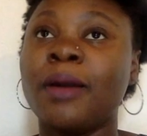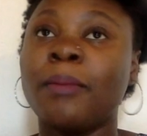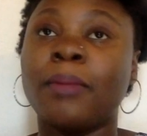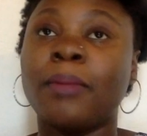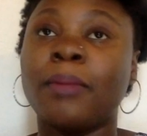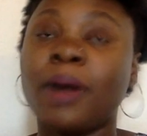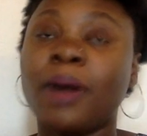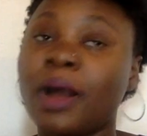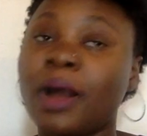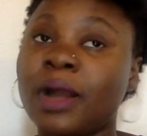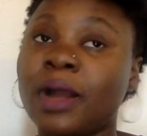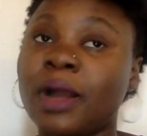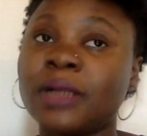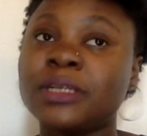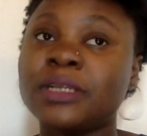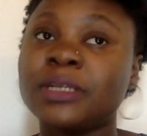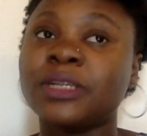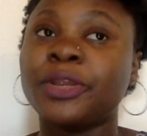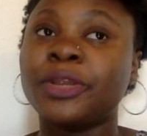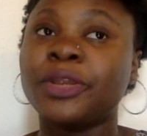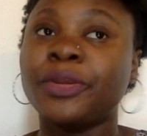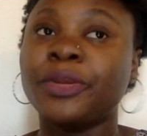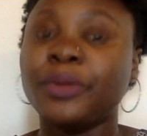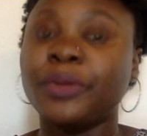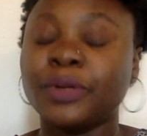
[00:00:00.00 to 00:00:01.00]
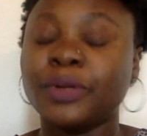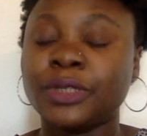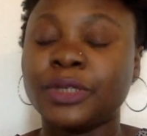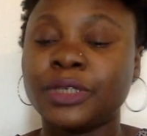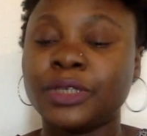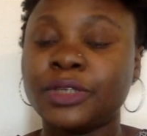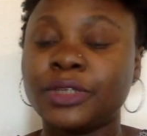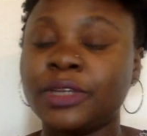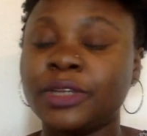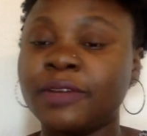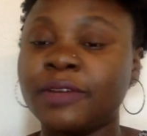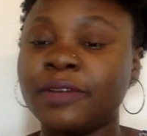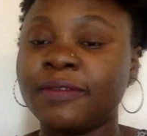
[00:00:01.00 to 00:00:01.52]
But you could
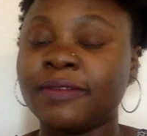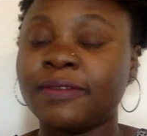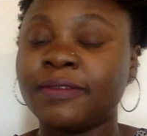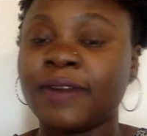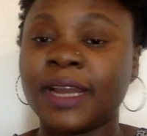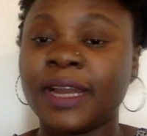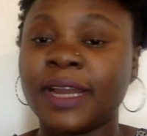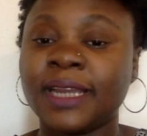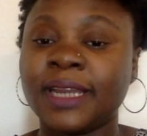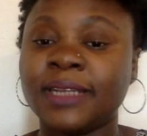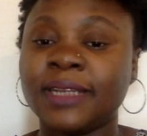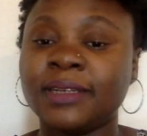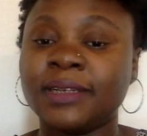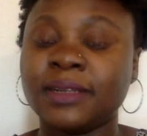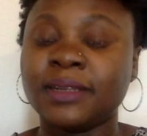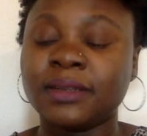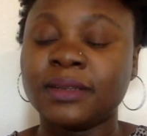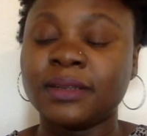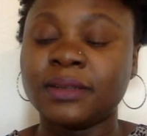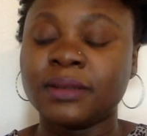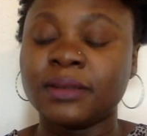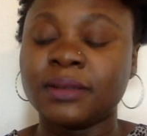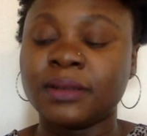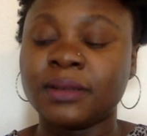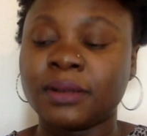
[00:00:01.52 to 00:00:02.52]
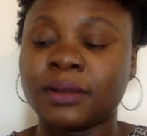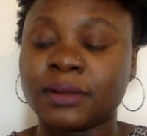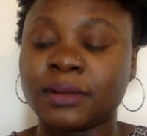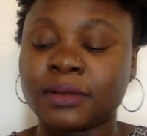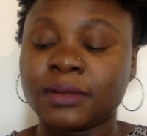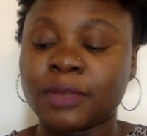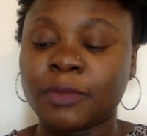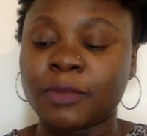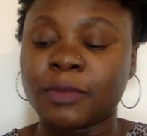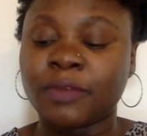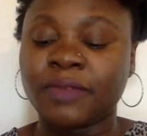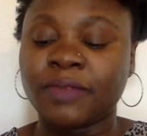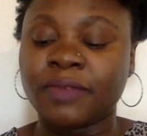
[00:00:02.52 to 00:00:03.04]
still find
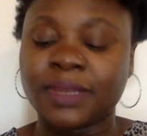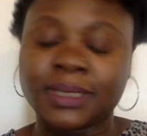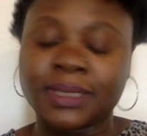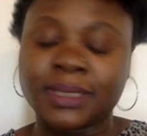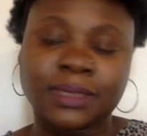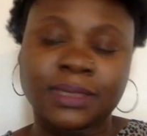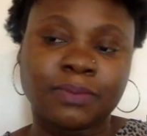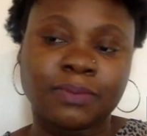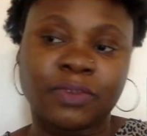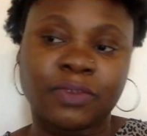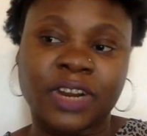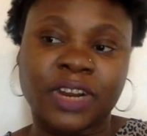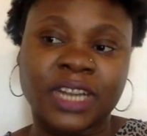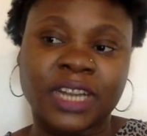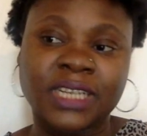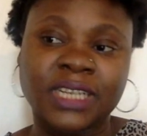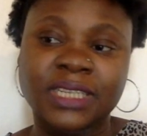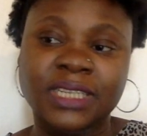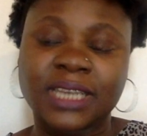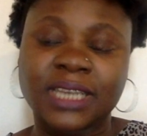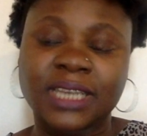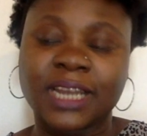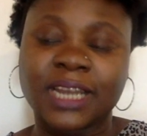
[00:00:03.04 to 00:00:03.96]
some of these brands.